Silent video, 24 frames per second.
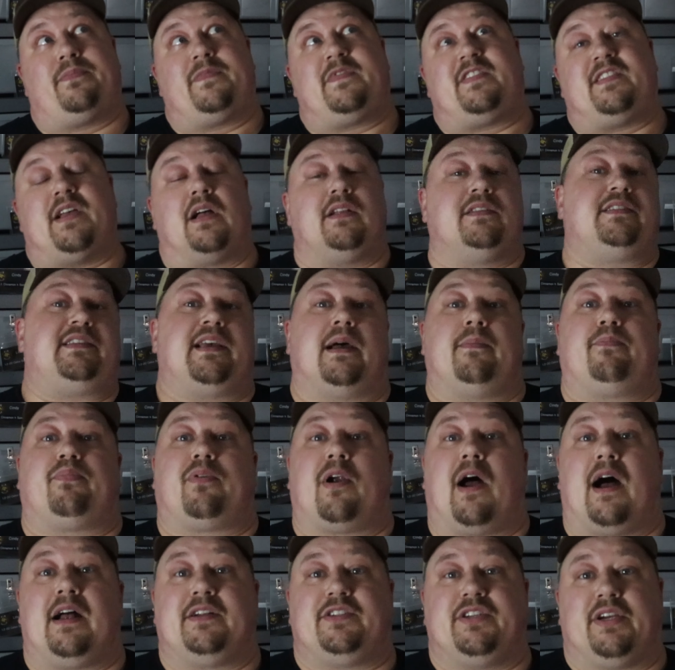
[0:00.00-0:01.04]
sunset
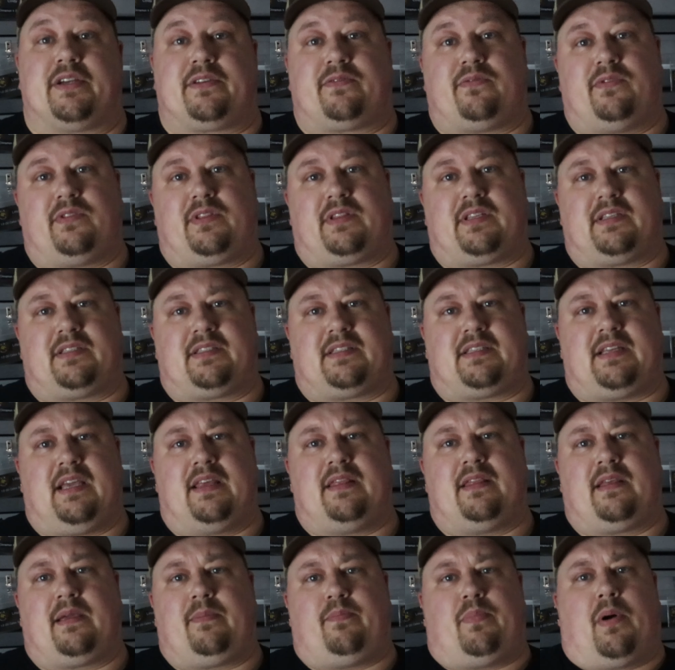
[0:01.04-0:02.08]
project with this
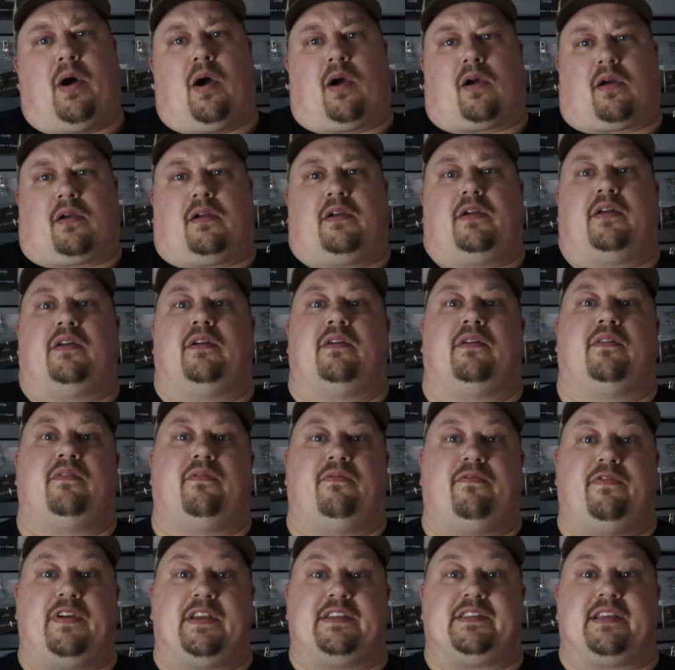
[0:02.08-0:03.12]
Tinley Park
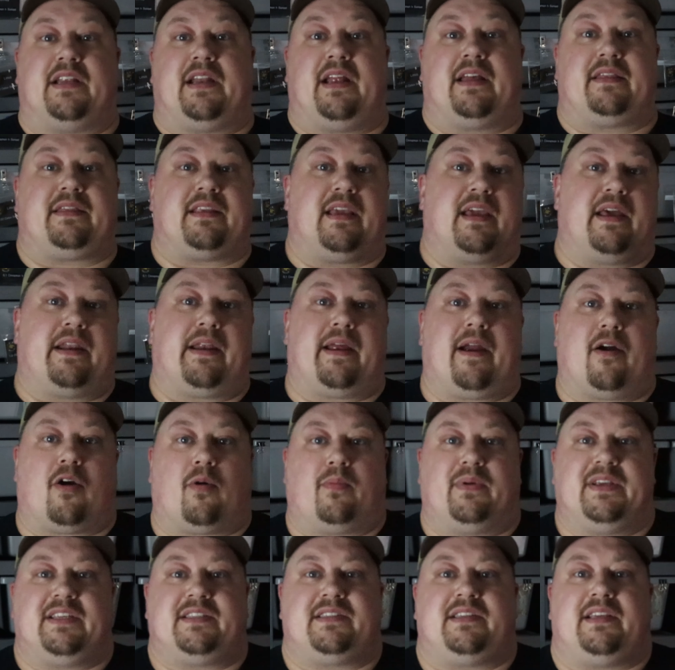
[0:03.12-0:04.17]
visit at the
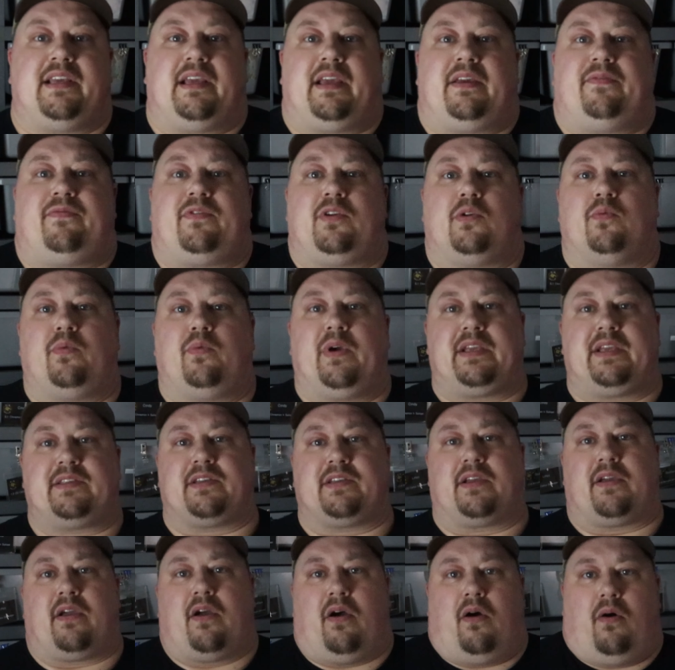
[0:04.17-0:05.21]
NARBC a few weeks
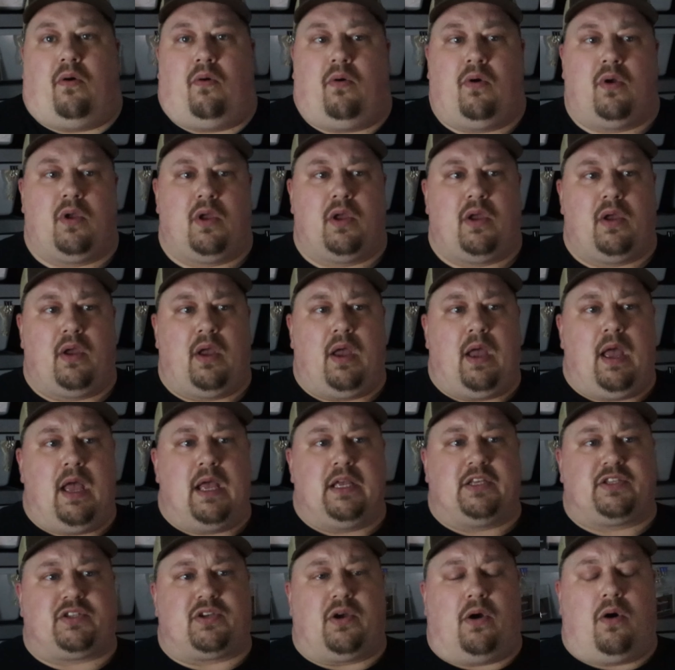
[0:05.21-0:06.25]
ago.
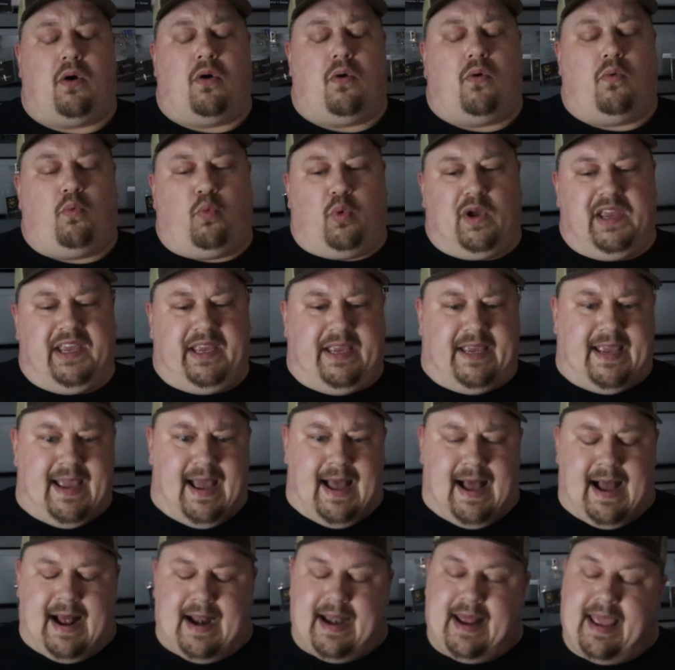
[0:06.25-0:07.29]
So we
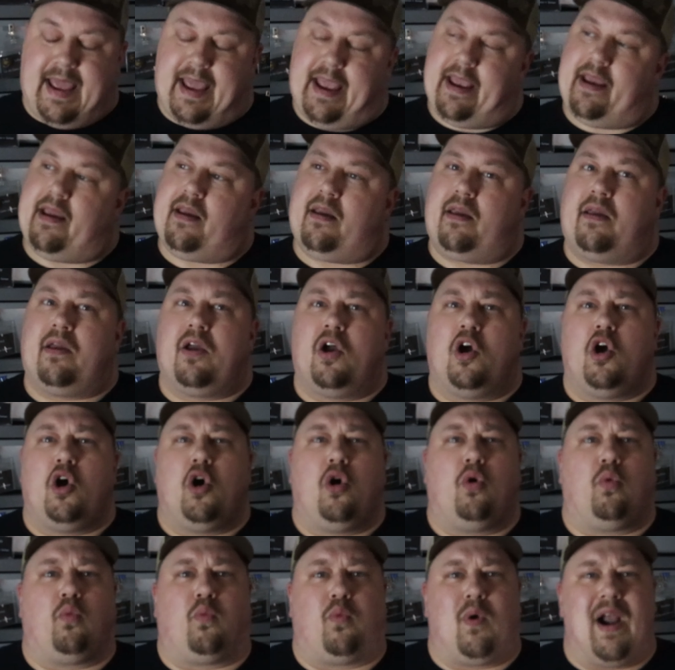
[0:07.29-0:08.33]
got a
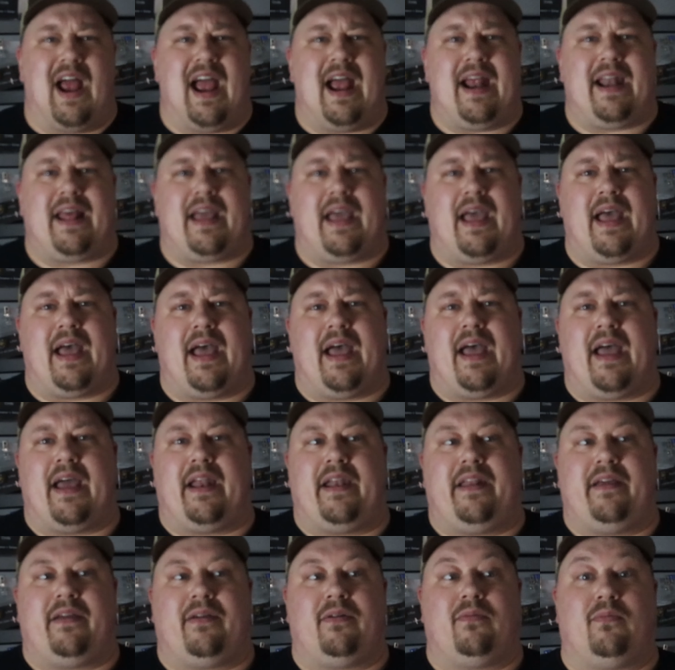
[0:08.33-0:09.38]

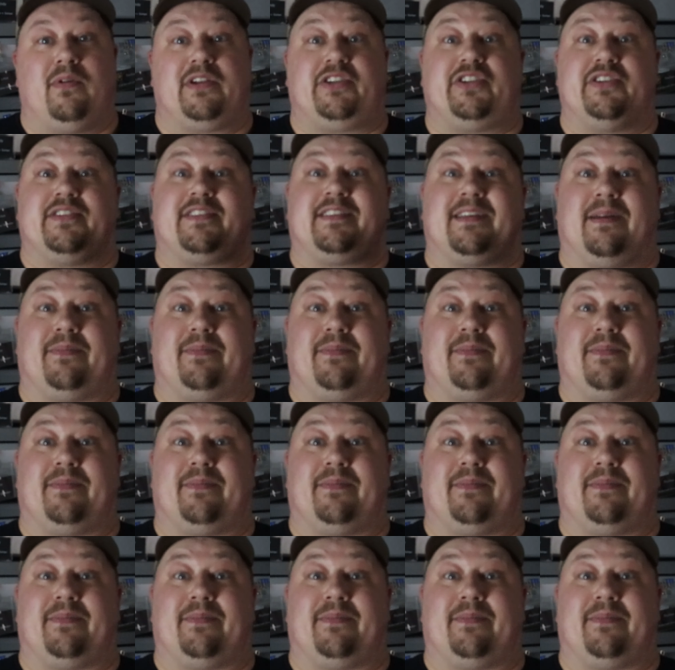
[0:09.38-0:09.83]
redhead, which is